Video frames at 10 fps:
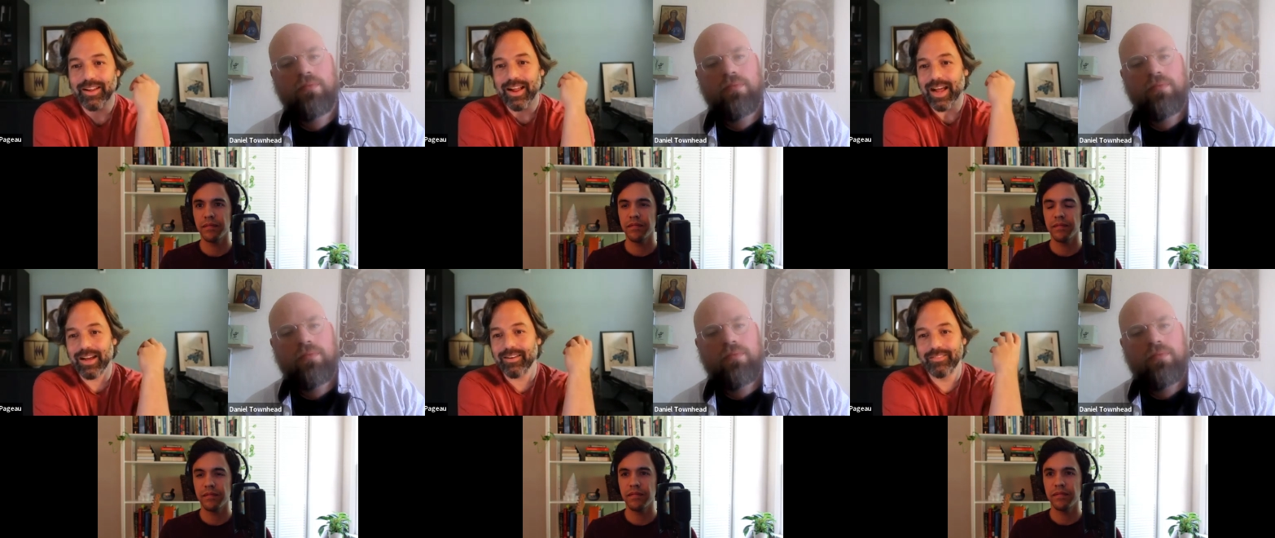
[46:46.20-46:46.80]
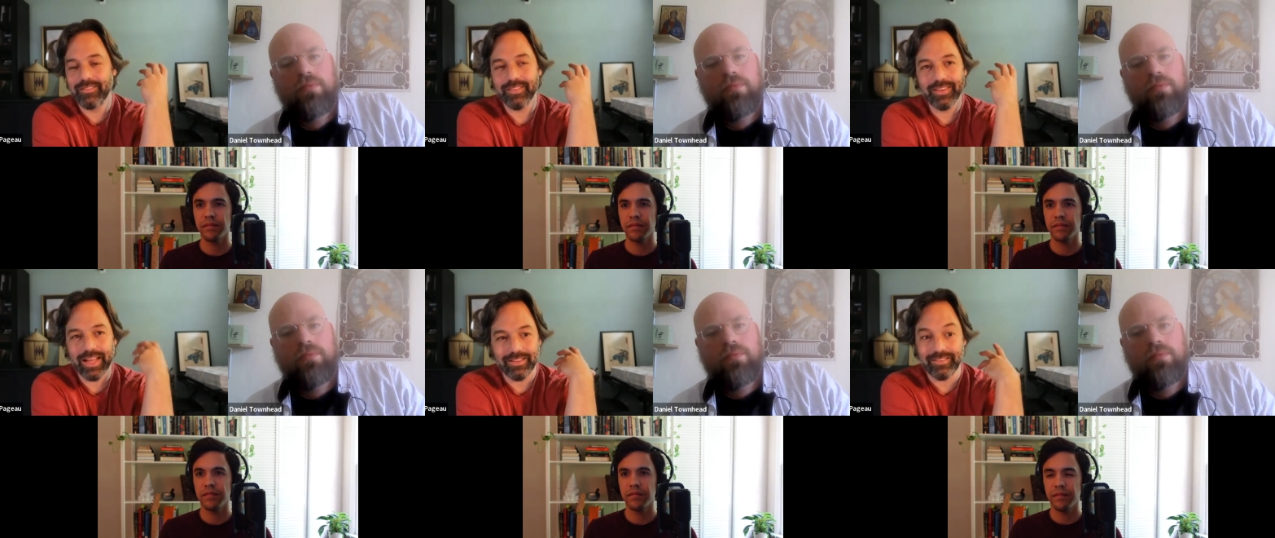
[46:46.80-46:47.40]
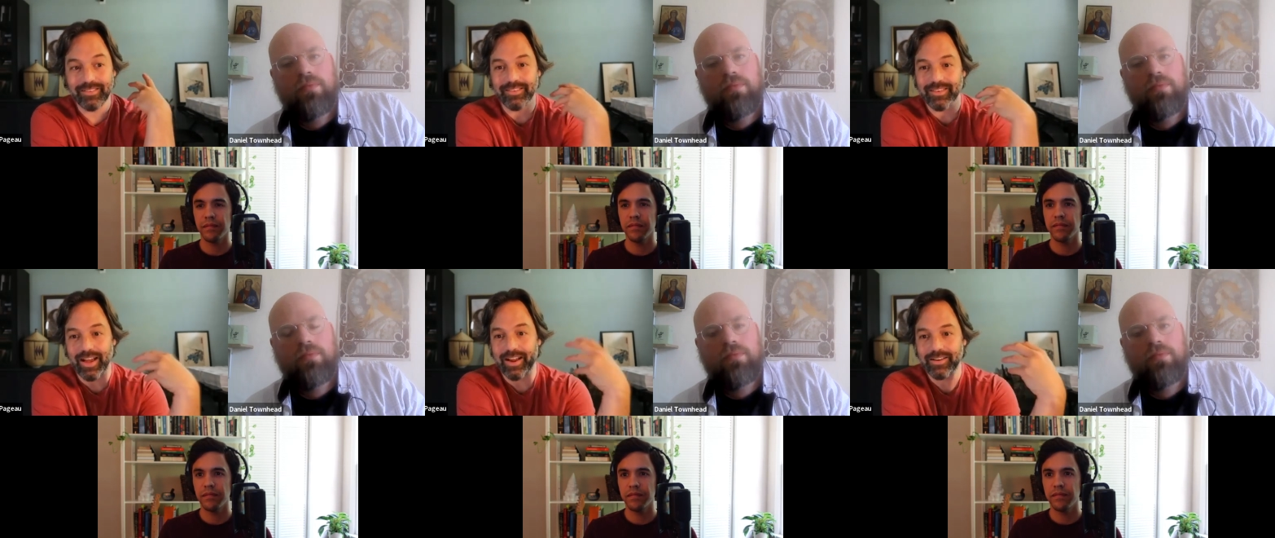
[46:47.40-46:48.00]
Speaker 1: have like this
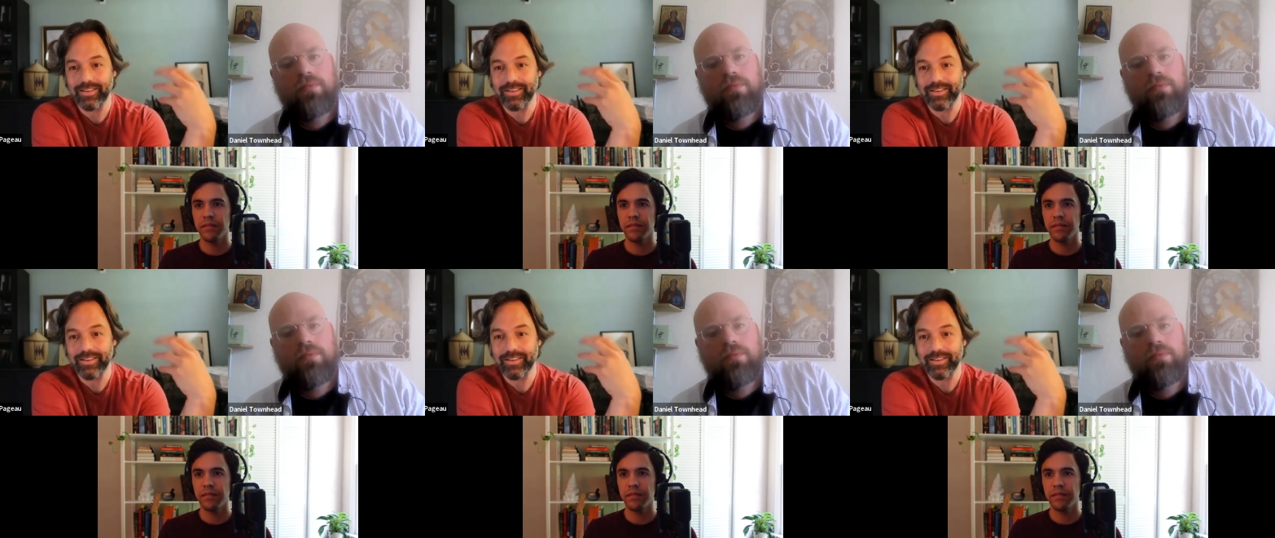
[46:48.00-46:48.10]
desire